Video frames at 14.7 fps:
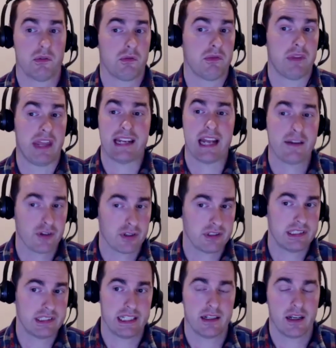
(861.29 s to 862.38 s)
They never
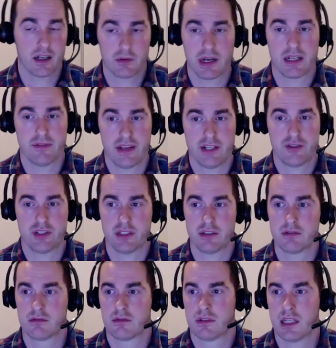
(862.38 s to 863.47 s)
did a renovation.
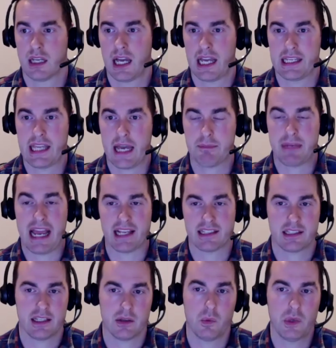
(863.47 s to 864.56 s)
I kept
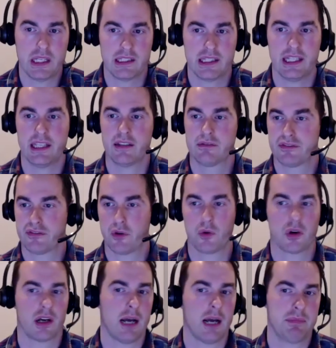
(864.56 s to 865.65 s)
asking weekly for
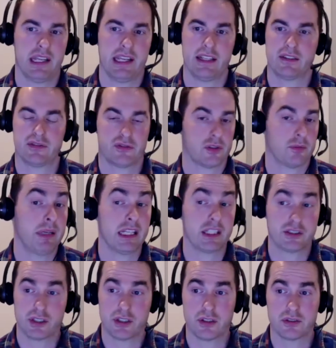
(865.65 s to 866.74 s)
updates for
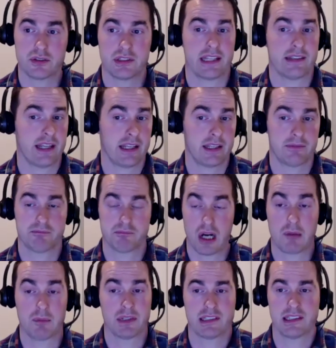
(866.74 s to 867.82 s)
pictures that they
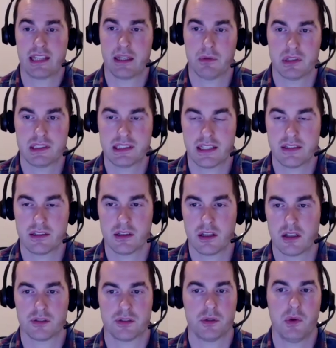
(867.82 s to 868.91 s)
promised that they would send
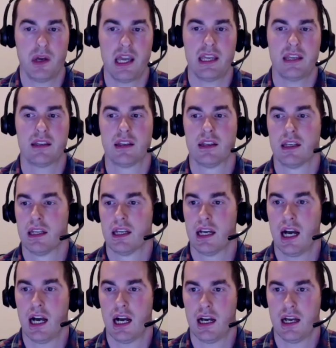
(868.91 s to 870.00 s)
along the way.
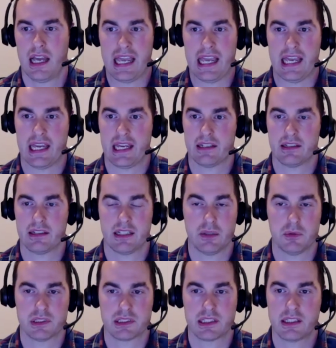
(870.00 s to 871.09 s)
Uh, and it
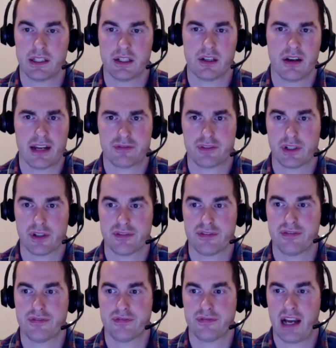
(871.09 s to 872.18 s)
was clear after
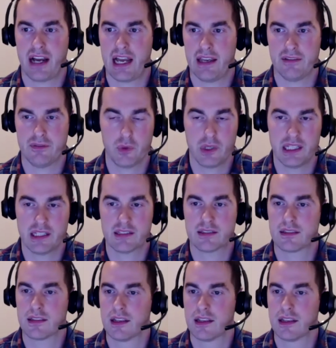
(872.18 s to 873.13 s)
five weeks